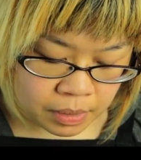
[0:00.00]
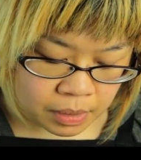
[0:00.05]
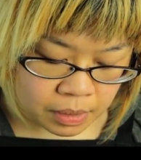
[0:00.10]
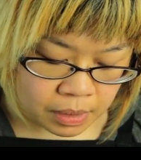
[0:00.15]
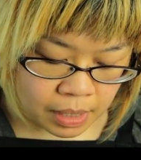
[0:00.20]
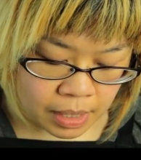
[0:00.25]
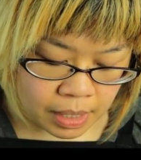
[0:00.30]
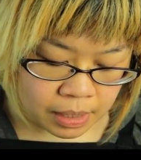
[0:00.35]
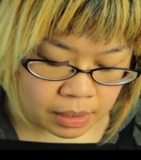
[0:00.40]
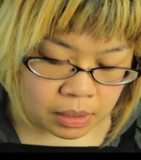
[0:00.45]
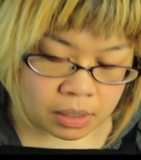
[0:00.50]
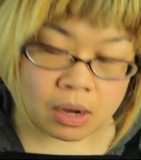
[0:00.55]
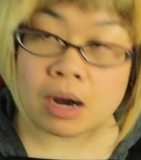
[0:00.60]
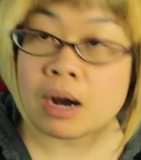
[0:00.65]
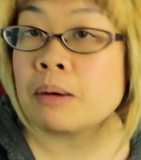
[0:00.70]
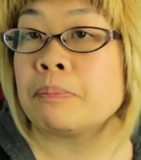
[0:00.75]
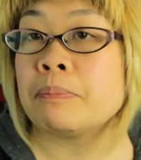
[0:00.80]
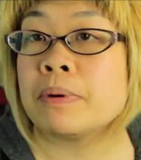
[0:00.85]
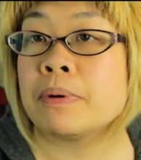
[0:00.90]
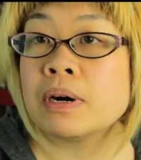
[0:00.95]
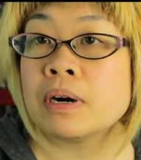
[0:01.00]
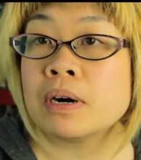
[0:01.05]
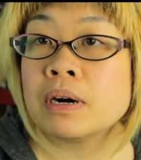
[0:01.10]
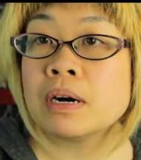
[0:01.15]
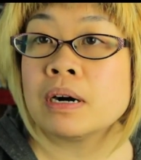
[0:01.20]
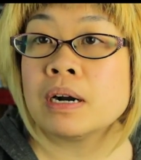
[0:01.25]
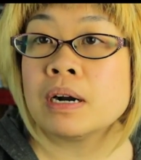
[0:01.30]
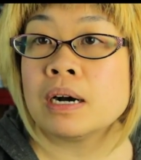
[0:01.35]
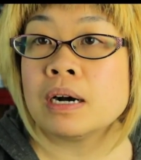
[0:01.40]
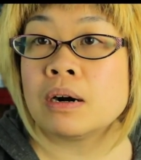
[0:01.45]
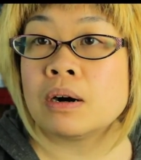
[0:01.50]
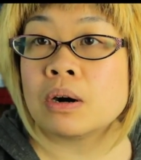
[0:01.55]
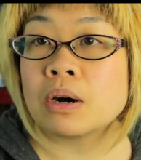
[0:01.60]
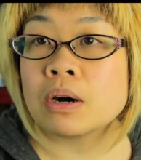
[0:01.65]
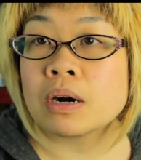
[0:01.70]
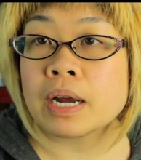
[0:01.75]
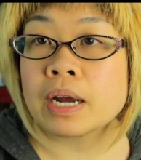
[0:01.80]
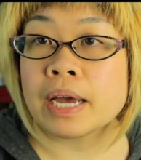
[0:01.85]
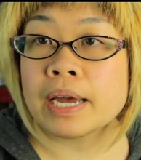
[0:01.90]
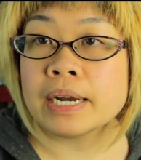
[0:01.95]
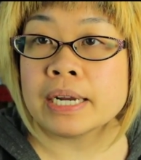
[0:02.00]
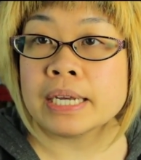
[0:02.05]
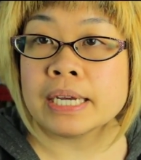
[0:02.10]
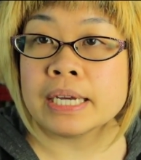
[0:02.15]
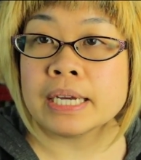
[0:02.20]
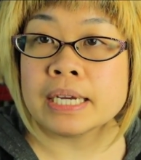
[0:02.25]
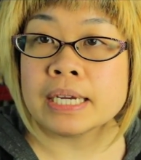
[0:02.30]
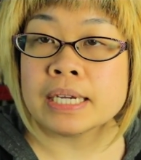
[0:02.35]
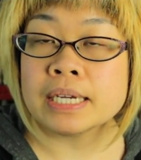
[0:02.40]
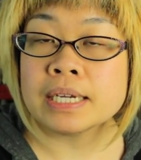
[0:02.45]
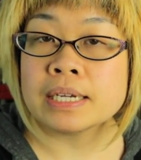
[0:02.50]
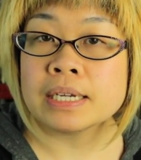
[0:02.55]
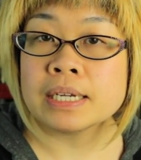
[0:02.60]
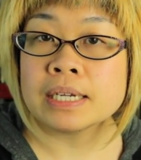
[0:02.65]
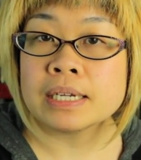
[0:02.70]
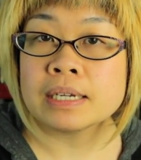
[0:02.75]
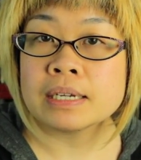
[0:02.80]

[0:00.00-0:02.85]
that copper or any